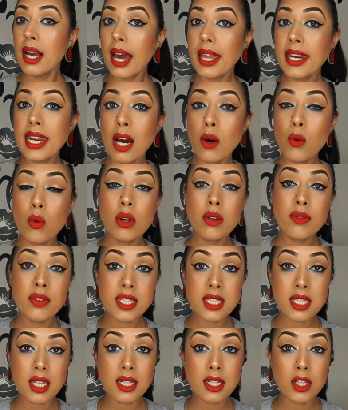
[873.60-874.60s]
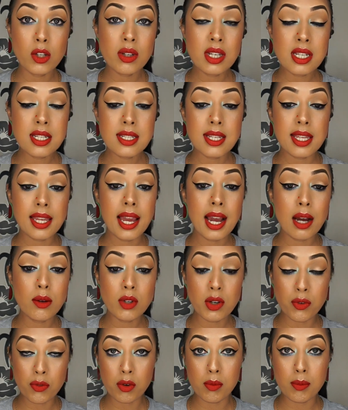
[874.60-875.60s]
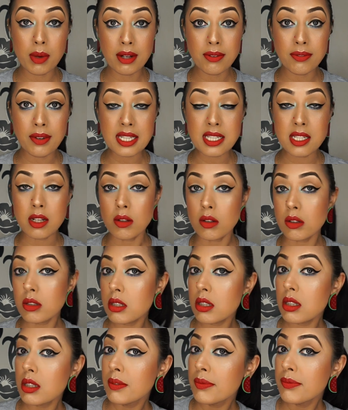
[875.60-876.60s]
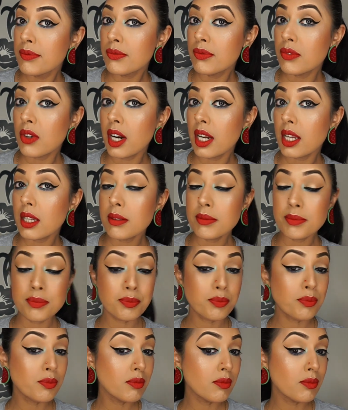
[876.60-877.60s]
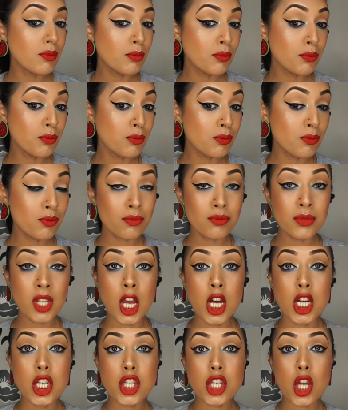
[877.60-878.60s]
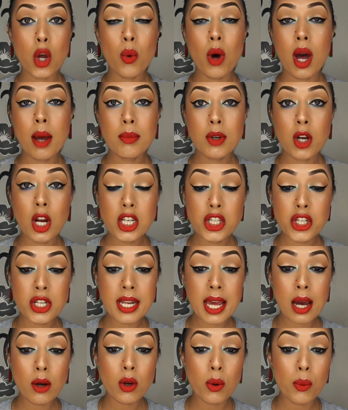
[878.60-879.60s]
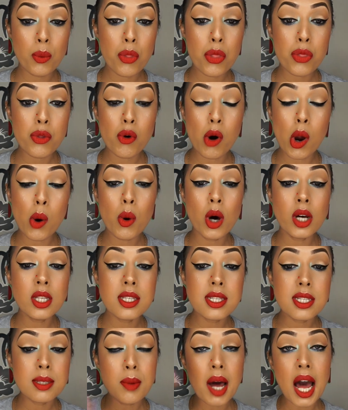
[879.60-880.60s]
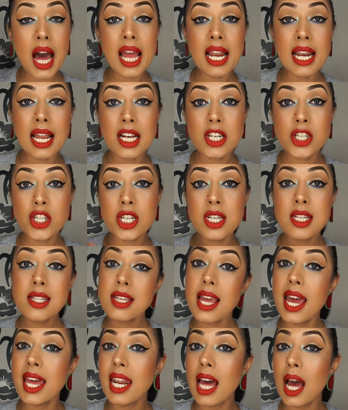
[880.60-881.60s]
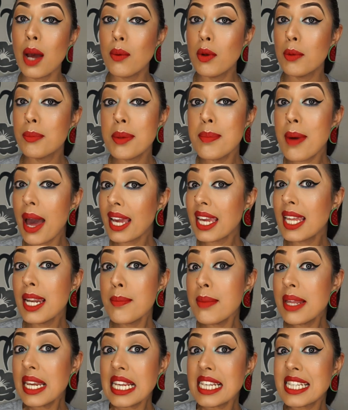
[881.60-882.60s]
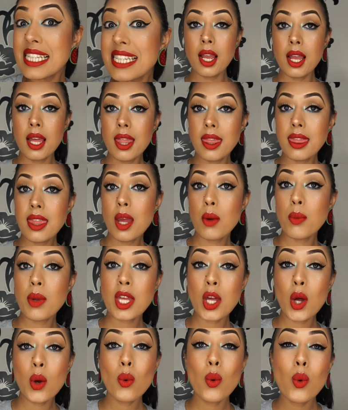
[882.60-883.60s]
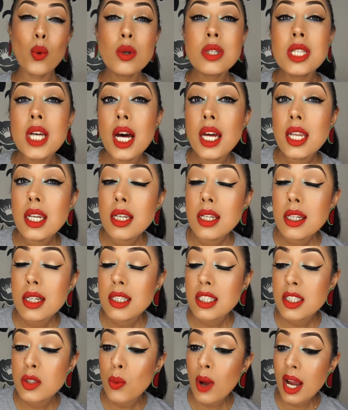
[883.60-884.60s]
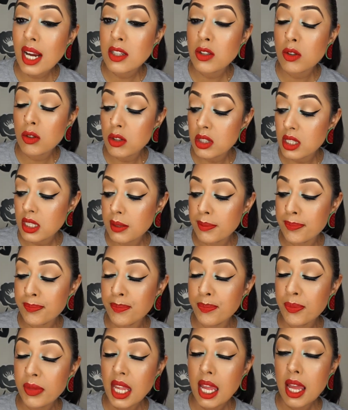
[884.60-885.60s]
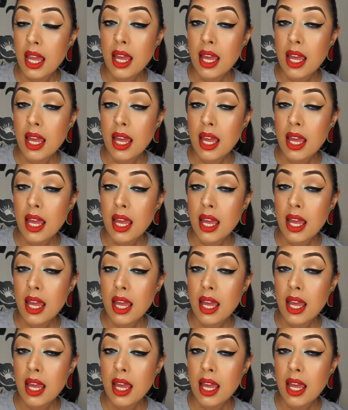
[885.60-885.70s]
And now all of a sudden you can see how different my face looks, right? So I'm going to now go and throw on some eyelashes and I will be back in a minute. There we go, all done. I just whacked on some